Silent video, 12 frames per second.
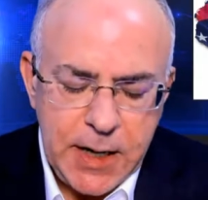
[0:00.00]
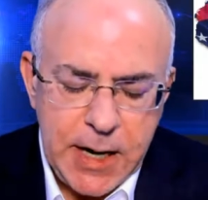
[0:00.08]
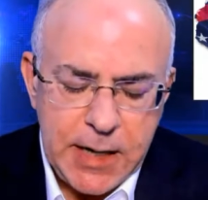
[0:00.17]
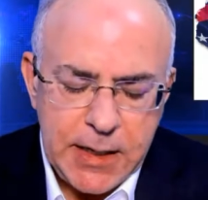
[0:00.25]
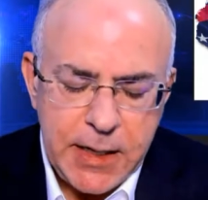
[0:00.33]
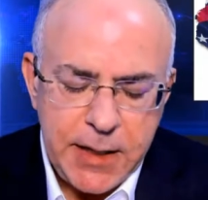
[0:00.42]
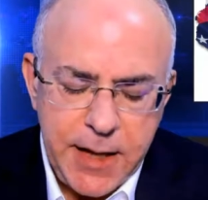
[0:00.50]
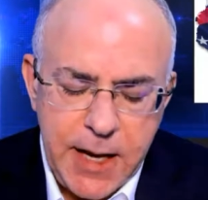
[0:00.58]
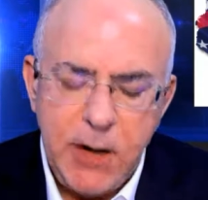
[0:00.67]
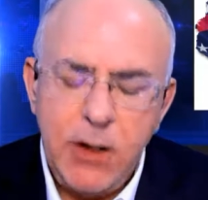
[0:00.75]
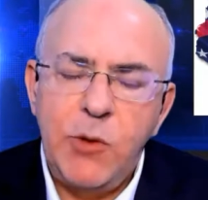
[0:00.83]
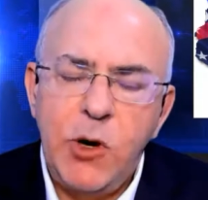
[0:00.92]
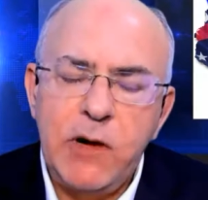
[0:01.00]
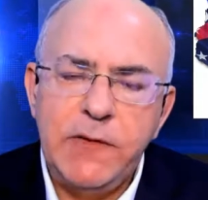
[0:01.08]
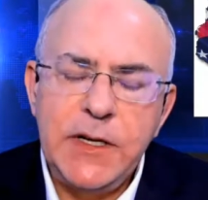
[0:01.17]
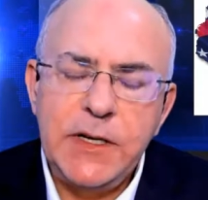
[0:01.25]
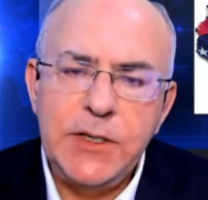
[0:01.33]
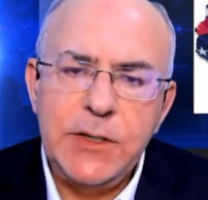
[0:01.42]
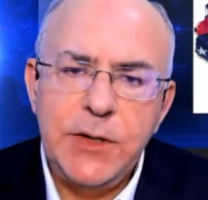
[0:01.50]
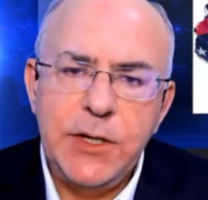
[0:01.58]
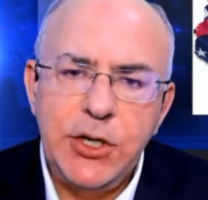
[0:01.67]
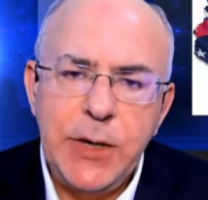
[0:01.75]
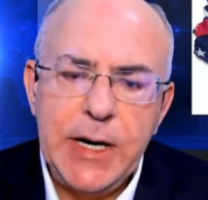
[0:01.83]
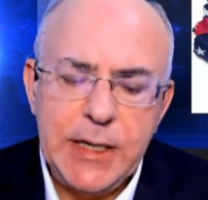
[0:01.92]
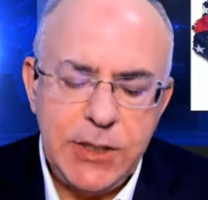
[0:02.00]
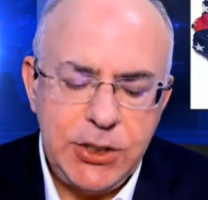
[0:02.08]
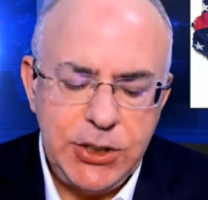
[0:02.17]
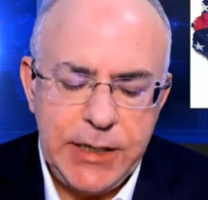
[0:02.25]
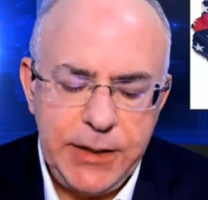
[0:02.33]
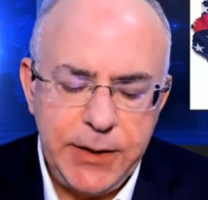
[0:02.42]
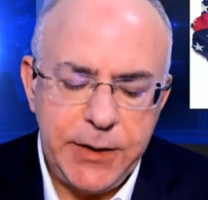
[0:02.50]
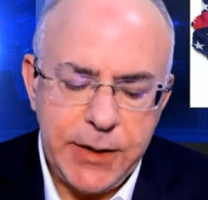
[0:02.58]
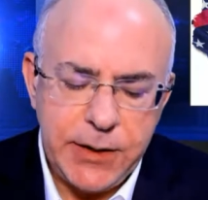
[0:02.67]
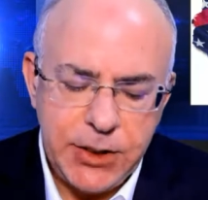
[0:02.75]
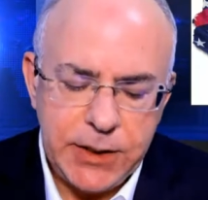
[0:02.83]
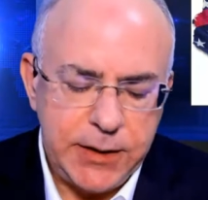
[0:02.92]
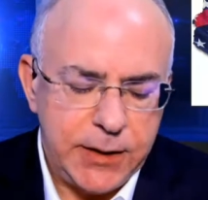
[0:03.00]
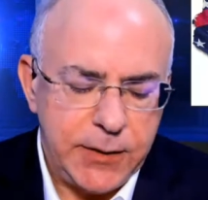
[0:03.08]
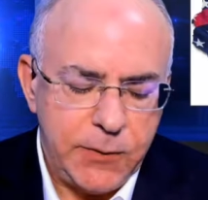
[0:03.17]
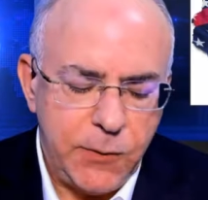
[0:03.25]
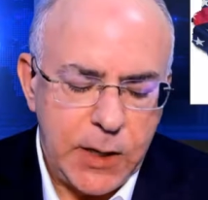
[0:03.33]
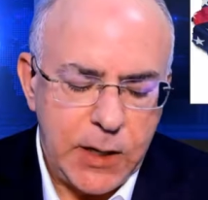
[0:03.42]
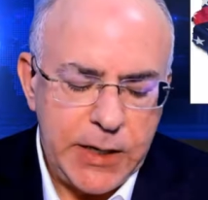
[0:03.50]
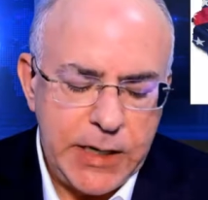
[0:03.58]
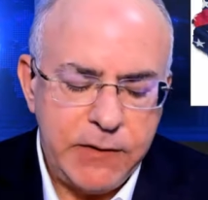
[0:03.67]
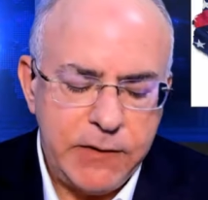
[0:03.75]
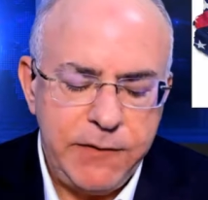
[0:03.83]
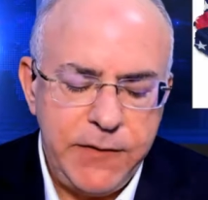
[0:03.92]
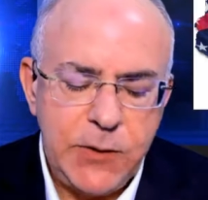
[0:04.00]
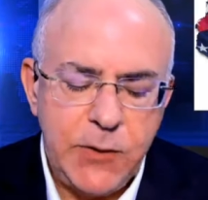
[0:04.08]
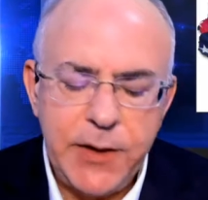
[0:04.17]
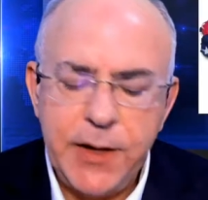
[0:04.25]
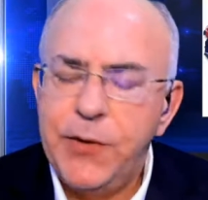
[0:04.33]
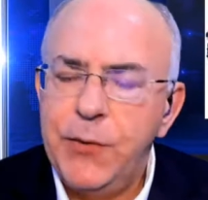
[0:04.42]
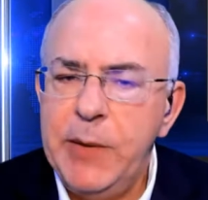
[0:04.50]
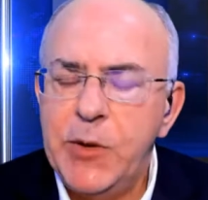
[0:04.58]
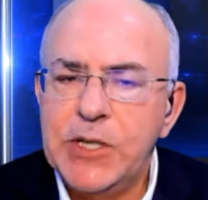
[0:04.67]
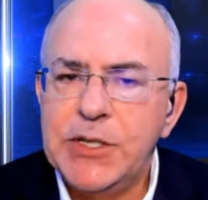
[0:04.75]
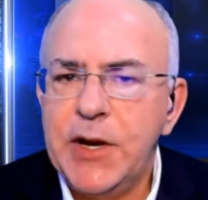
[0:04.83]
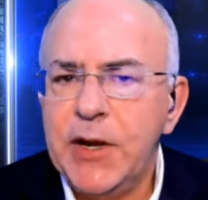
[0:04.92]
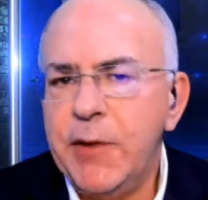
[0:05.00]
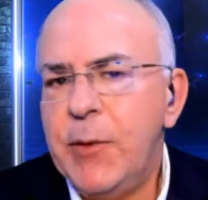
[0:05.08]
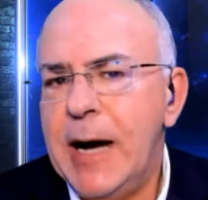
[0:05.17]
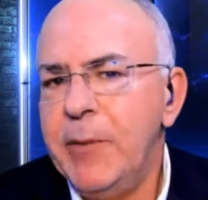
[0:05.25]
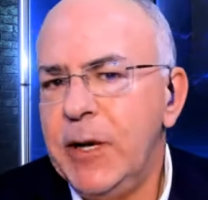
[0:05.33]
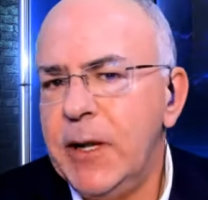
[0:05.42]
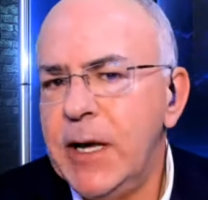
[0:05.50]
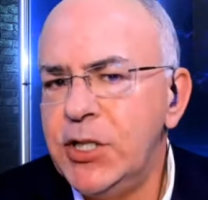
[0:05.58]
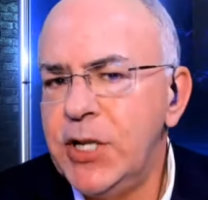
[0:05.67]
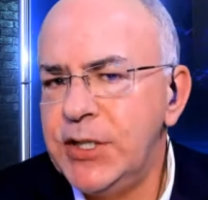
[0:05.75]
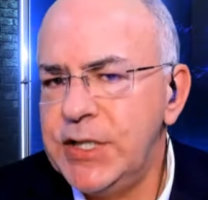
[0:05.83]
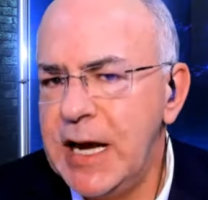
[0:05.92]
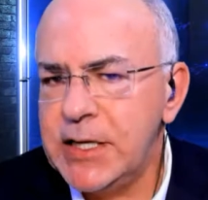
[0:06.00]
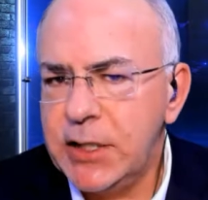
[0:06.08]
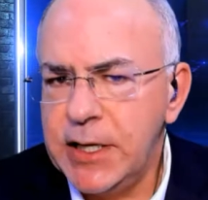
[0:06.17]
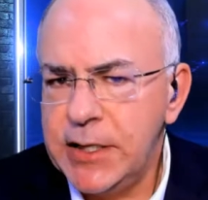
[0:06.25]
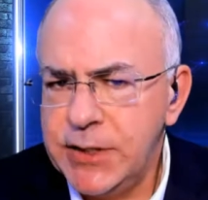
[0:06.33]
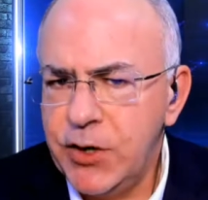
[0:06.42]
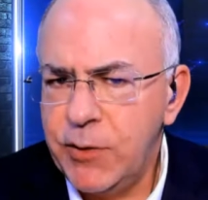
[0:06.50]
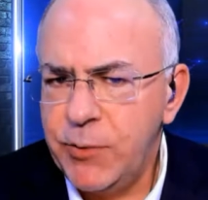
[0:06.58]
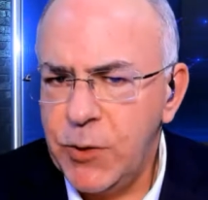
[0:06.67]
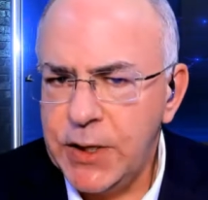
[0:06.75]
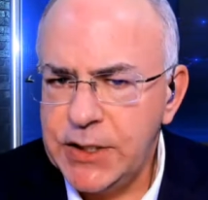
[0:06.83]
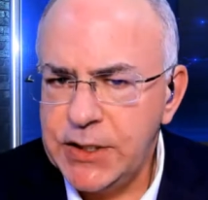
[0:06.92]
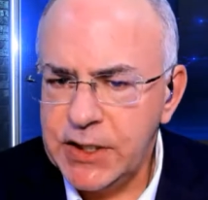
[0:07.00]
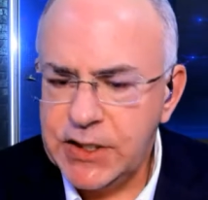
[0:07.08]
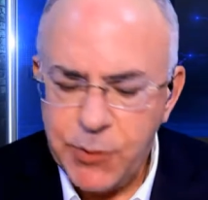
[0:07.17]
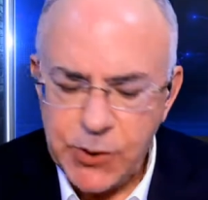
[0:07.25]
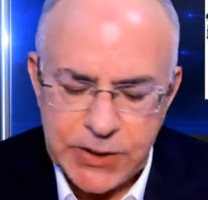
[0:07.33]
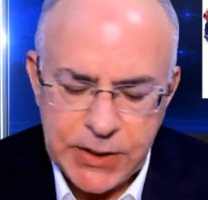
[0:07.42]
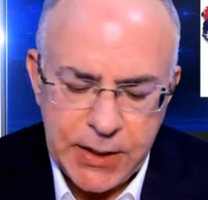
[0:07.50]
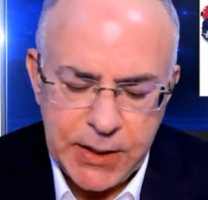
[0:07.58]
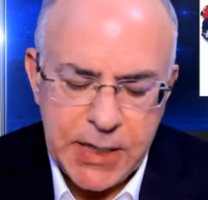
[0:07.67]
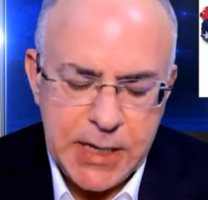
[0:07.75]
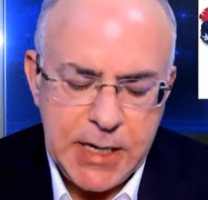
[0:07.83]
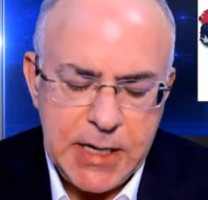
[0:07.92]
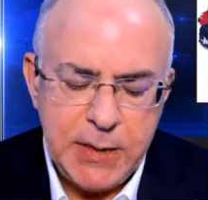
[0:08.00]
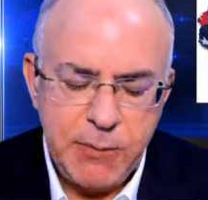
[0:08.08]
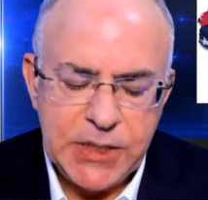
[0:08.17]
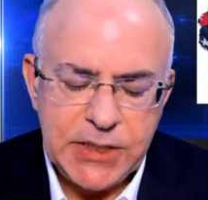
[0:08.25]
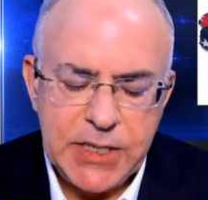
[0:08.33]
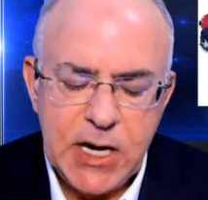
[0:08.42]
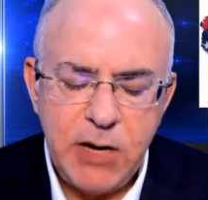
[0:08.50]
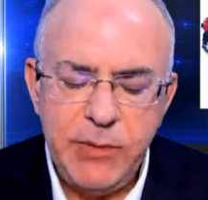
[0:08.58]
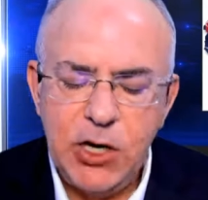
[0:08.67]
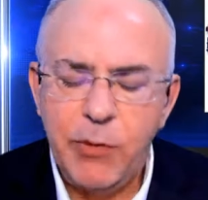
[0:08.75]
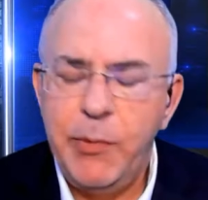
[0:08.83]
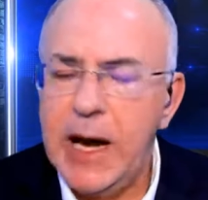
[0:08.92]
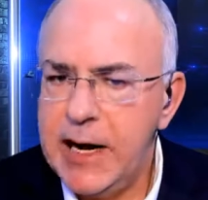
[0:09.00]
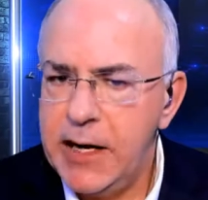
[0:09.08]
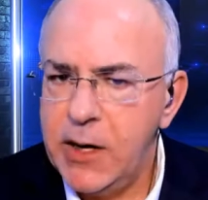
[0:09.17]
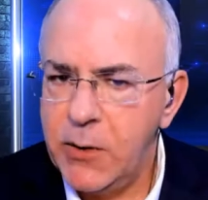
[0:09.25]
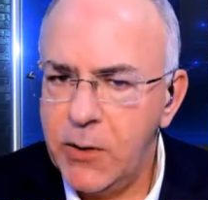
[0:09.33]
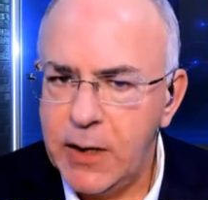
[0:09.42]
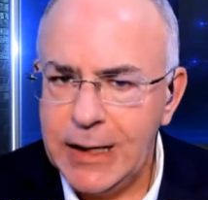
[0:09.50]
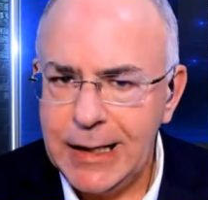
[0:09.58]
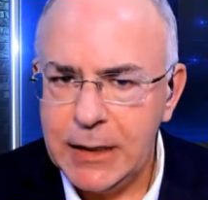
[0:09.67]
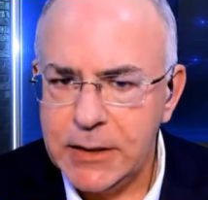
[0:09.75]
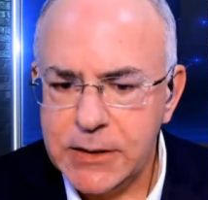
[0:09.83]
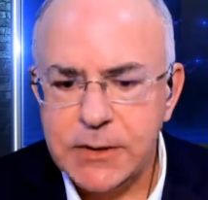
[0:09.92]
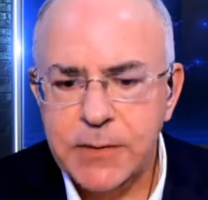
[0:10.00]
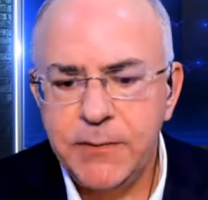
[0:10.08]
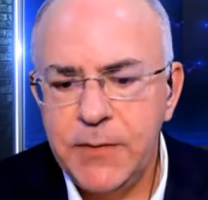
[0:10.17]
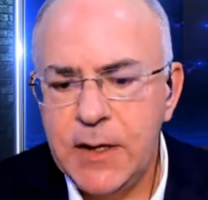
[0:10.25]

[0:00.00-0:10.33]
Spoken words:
And that all morphed into the transgender agenda, where even fewer than 3% of the population, it's actually 0.6%, must now be obeyed or else.